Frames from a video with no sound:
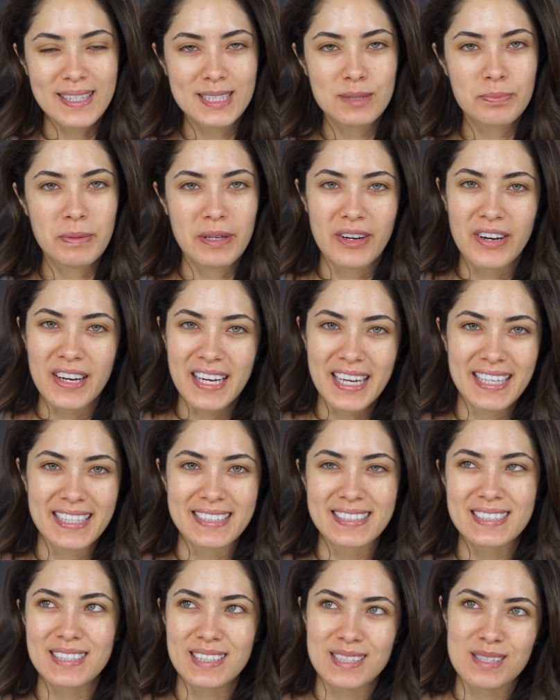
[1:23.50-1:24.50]

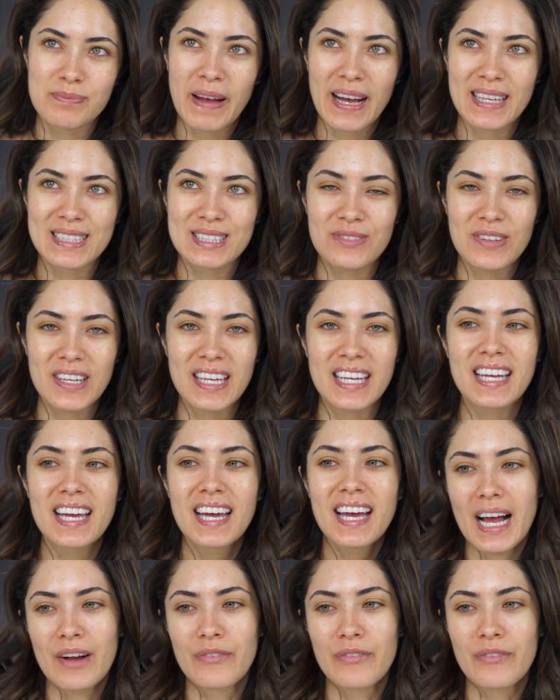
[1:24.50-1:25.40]
experience this past week,